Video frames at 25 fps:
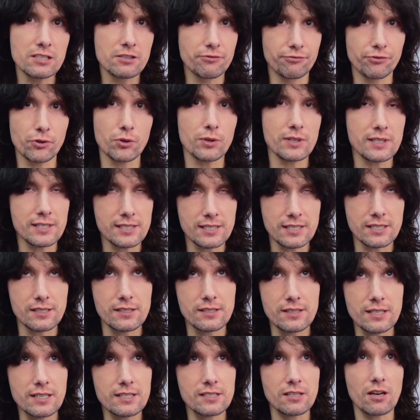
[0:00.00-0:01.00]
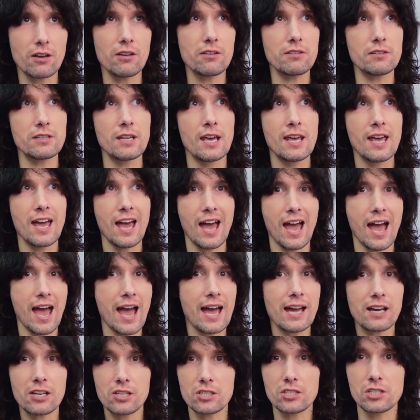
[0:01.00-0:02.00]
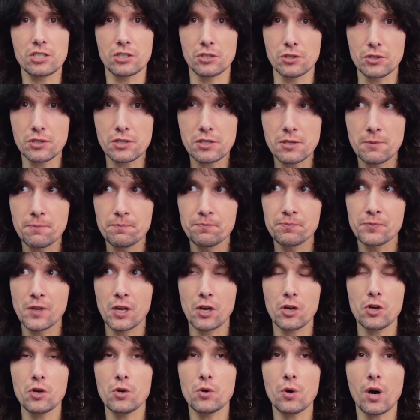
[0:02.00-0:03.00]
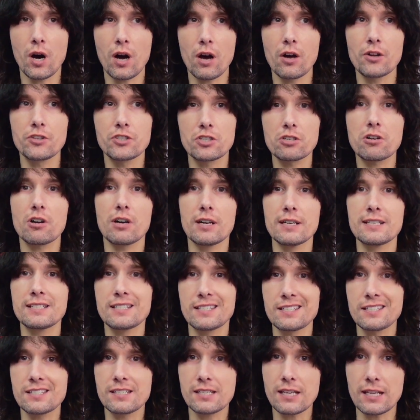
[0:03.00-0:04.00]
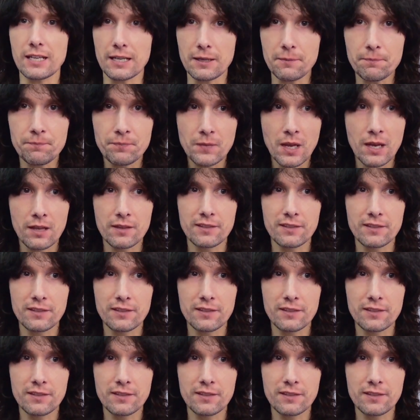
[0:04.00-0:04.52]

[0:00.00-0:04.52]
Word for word: voices. These aren't actors who are trying to sing,